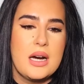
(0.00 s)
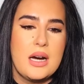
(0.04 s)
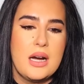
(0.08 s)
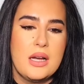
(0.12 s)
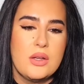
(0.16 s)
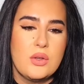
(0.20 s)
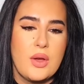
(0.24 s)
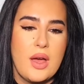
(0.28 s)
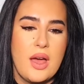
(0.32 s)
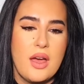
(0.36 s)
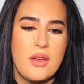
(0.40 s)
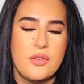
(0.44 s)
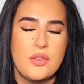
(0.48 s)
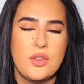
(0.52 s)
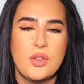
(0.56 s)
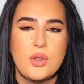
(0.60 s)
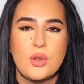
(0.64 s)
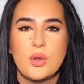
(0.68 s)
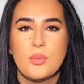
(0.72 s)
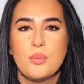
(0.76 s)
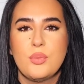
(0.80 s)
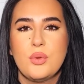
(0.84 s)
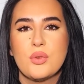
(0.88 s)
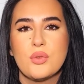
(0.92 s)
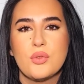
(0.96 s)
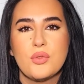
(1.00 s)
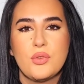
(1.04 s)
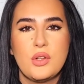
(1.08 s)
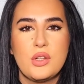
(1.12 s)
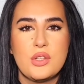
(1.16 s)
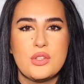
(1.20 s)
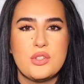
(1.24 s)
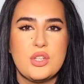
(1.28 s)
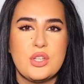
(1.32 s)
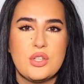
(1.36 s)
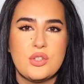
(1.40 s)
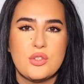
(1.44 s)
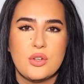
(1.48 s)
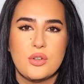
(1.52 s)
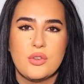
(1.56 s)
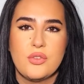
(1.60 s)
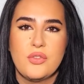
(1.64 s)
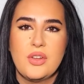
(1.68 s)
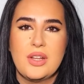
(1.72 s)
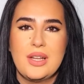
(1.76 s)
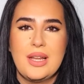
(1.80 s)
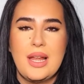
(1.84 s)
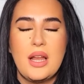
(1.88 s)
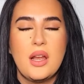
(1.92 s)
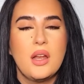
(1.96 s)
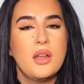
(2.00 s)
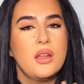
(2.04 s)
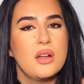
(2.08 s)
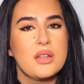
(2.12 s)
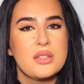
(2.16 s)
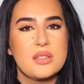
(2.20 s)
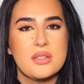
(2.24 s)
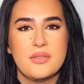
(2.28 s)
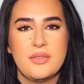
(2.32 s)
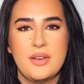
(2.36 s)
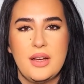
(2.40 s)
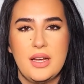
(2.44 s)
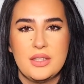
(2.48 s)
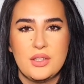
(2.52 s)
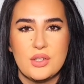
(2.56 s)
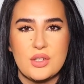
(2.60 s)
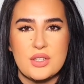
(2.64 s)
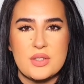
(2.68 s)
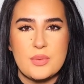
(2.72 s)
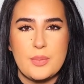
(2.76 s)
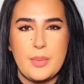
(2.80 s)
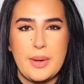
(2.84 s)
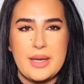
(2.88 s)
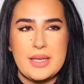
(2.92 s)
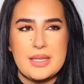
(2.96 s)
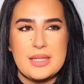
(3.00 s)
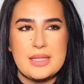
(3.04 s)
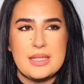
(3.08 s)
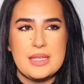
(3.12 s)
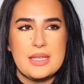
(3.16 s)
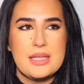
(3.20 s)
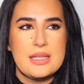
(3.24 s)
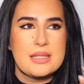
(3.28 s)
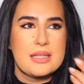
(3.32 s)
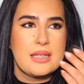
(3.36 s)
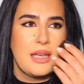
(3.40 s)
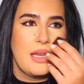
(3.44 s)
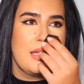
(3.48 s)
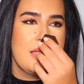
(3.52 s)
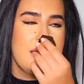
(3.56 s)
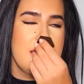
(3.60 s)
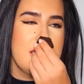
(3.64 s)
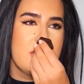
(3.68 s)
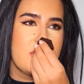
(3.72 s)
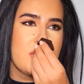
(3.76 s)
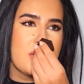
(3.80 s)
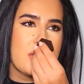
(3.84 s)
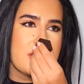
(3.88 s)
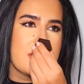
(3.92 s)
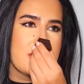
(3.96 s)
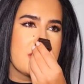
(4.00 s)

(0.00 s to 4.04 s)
You have here a beautiful ginger feel and lots of other spices, and it